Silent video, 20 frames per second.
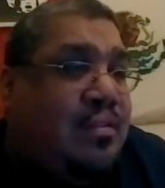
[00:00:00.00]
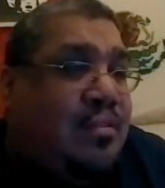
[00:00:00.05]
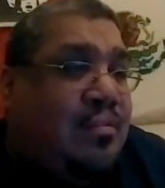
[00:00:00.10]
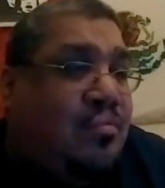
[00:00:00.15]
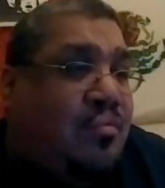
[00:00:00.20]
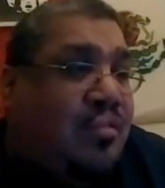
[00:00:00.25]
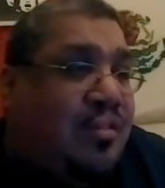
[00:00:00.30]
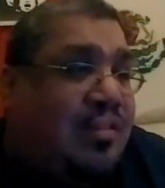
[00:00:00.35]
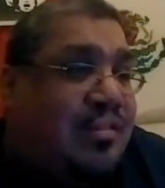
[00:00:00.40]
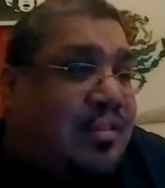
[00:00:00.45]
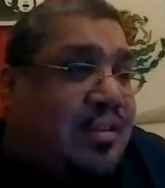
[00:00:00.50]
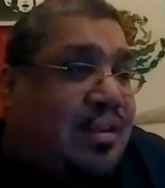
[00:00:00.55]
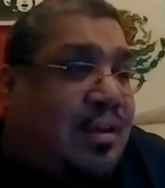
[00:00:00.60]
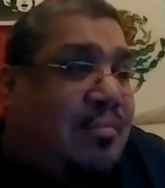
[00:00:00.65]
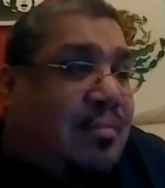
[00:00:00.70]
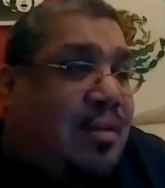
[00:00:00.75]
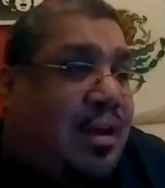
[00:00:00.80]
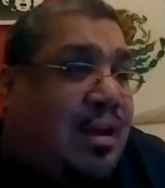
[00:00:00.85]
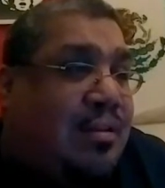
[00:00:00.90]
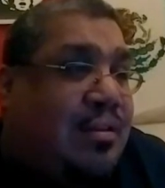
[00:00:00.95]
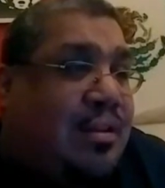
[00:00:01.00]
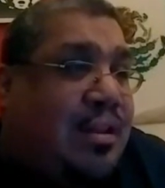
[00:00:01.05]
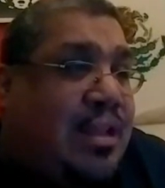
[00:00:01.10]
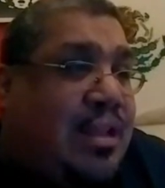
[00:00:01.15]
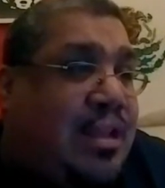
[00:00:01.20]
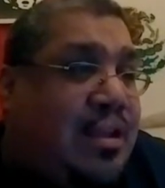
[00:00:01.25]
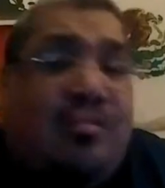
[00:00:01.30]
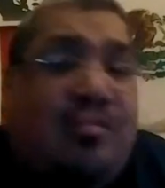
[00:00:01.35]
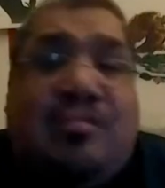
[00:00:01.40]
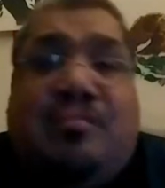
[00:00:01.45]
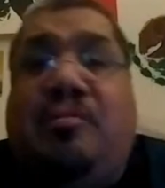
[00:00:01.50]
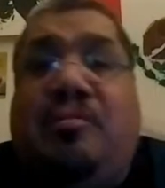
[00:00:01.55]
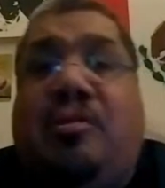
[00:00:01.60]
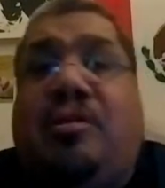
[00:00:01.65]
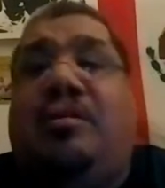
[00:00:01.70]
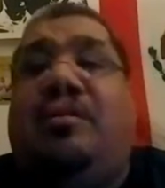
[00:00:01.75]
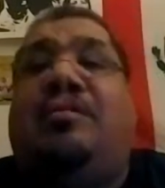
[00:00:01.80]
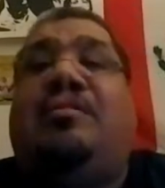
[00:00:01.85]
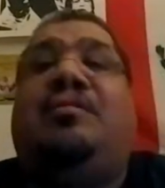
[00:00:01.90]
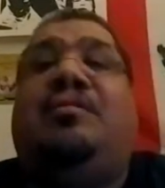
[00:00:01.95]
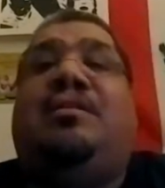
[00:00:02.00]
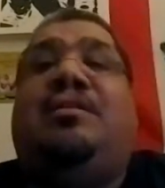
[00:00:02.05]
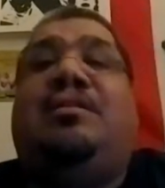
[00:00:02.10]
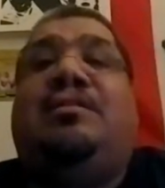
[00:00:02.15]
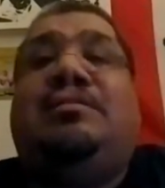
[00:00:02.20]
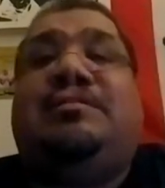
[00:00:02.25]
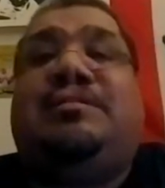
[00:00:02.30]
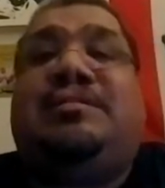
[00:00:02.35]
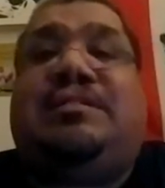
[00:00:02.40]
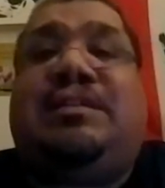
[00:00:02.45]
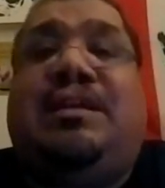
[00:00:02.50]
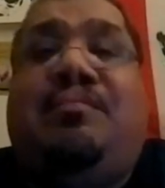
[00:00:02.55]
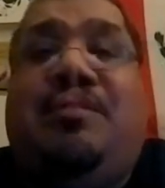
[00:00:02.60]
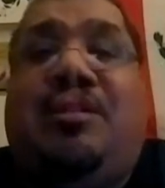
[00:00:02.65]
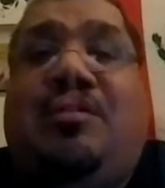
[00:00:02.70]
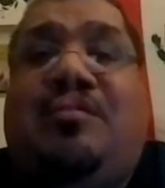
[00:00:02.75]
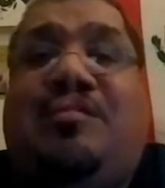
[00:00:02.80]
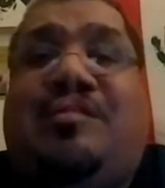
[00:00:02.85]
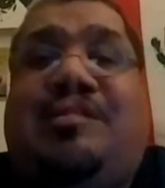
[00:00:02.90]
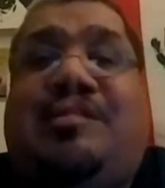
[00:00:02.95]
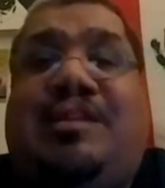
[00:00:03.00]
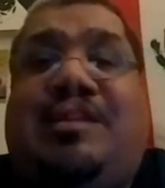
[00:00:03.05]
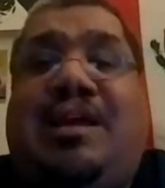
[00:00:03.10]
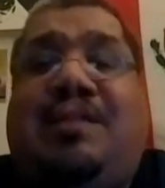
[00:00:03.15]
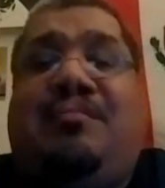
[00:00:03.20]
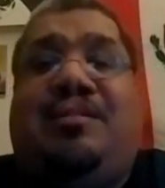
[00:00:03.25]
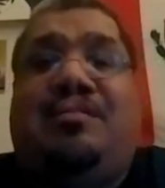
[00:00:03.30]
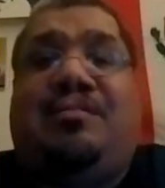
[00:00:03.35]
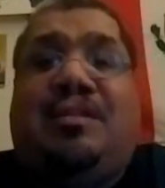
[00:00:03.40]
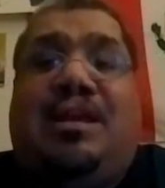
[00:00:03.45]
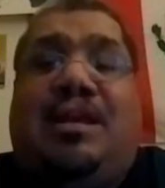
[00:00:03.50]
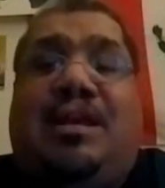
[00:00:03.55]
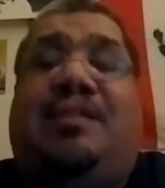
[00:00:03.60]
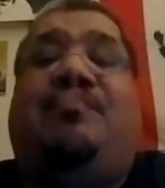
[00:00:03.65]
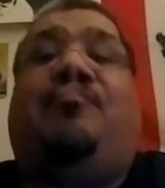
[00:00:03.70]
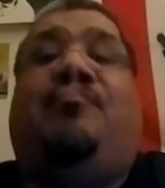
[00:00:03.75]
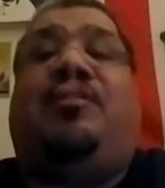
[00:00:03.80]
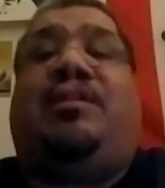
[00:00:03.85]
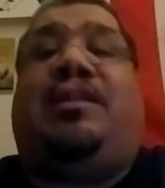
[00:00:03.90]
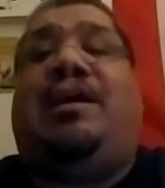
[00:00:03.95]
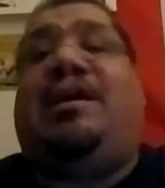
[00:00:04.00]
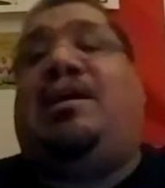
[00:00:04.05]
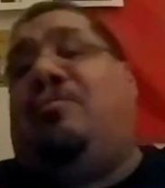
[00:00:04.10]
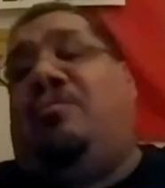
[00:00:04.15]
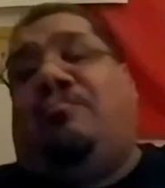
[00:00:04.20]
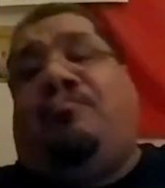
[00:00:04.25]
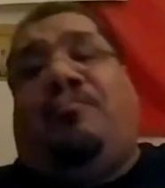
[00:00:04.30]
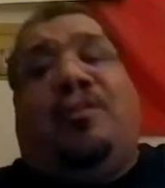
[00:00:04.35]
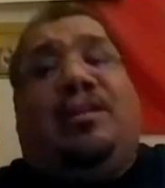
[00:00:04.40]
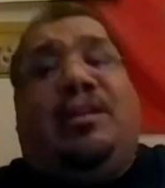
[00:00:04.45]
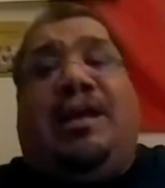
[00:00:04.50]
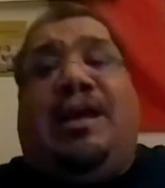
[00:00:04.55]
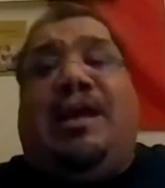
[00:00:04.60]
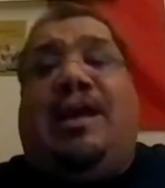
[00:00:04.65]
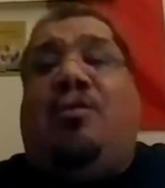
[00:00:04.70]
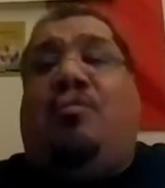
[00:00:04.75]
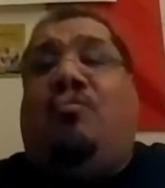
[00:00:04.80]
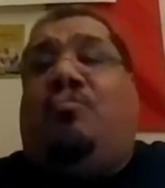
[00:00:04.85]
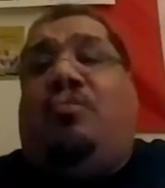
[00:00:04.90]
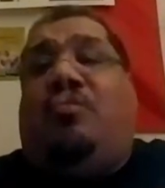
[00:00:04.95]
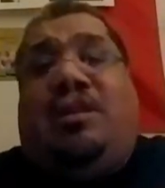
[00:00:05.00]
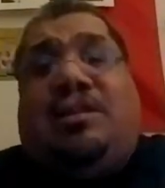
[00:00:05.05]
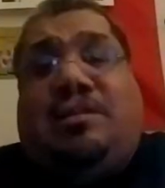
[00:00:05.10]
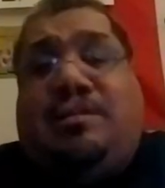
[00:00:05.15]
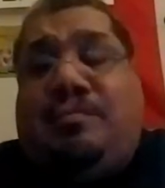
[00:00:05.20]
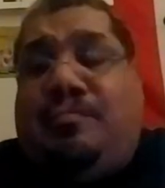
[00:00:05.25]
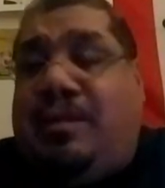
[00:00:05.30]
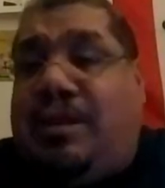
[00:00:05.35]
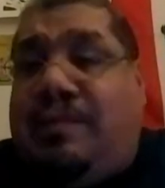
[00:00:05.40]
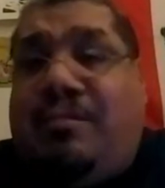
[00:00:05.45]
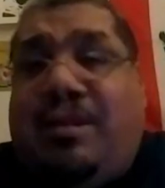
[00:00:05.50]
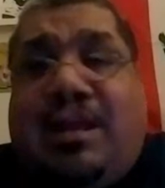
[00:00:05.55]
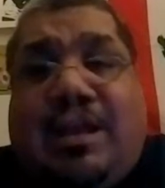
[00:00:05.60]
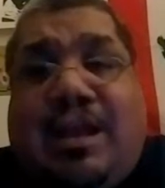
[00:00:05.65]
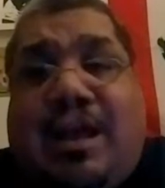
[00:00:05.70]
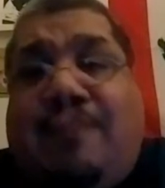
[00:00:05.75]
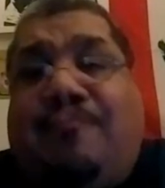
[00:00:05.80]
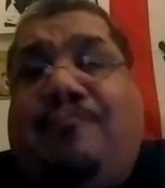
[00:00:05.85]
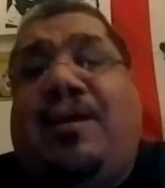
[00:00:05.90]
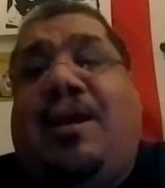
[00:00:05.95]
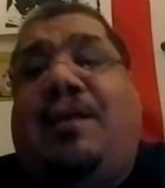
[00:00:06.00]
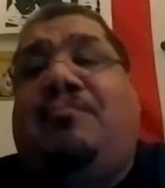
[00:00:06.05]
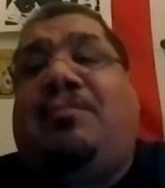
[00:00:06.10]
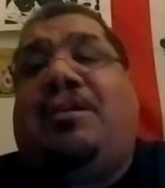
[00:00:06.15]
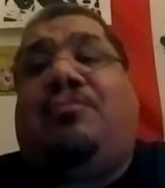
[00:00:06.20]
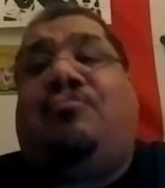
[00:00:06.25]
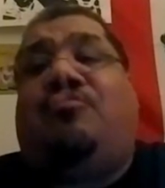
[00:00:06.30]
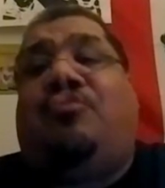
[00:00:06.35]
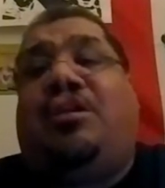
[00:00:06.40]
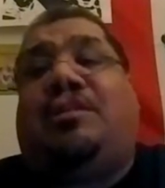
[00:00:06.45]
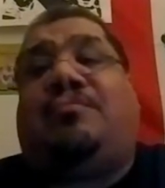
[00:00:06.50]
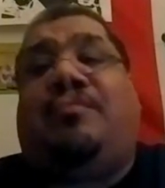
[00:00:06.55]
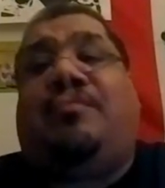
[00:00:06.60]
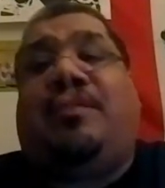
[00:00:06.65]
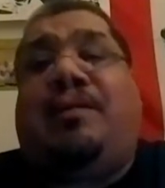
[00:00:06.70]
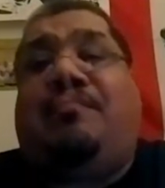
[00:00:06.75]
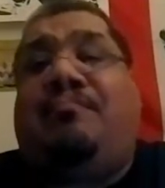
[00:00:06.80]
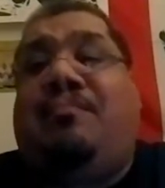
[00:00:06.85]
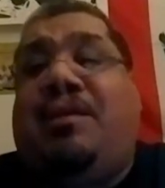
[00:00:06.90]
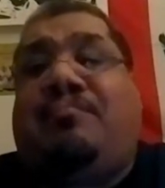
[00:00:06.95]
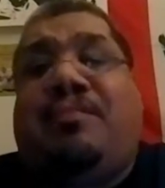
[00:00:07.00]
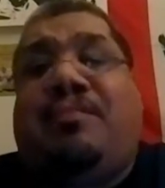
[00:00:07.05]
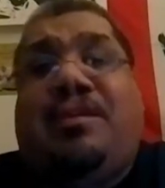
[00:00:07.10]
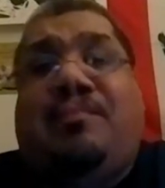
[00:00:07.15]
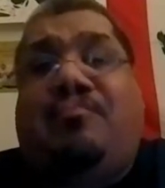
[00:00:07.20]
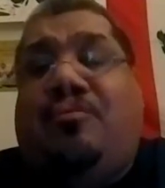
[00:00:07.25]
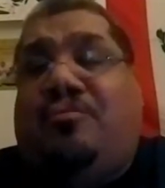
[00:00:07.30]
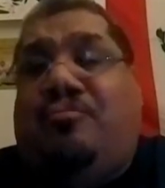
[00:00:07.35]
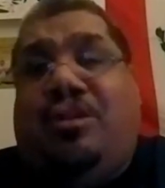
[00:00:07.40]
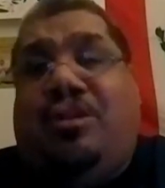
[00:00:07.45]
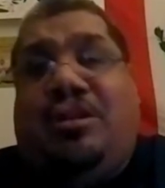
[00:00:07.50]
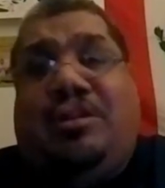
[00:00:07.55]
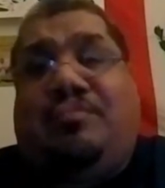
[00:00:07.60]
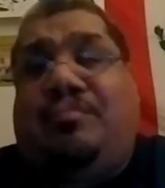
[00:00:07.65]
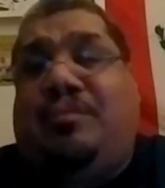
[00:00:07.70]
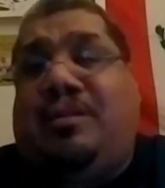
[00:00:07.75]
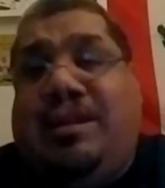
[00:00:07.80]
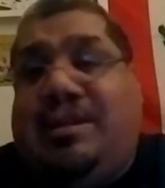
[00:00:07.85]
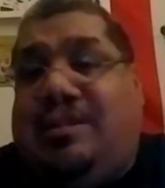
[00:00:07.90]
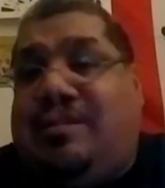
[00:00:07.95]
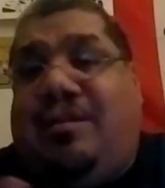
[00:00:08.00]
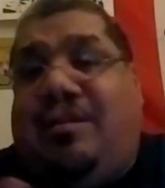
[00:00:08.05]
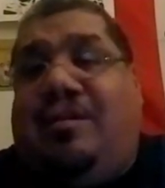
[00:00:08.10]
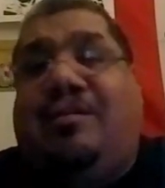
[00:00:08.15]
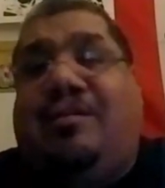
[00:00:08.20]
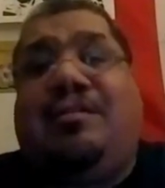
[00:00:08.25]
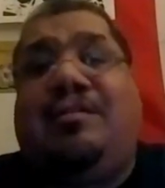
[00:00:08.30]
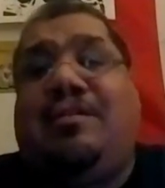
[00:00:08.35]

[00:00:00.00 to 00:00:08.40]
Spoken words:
What's up out in Healdsburg? 707. Yeah, Vallejo. Vallejo, Richmond. I mean, I got family in Richmond. I met people in Richmond. They talk